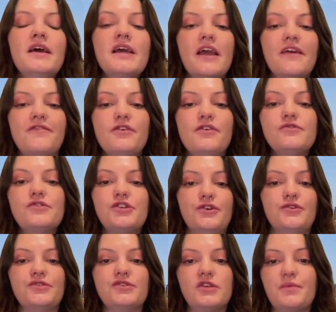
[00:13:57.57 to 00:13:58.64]
If you
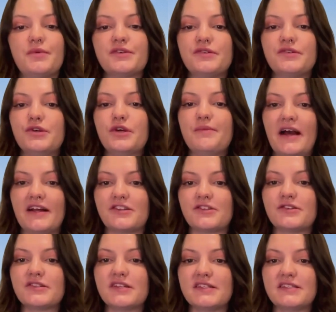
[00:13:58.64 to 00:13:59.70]
choose to pursue your
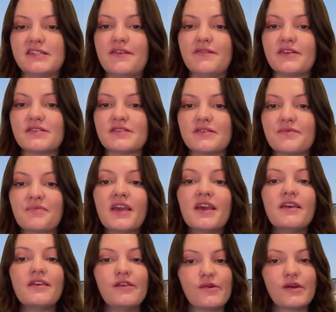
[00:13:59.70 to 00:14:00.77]
bachelor's at Stevens,
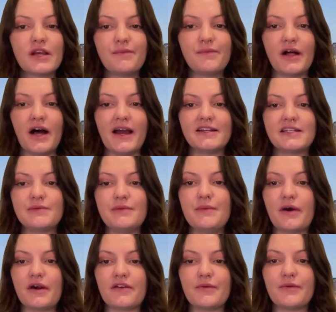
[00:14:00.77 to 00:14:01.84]
you can apply to be
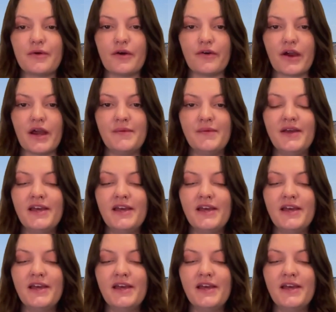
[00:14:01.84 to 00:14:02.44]
part of the program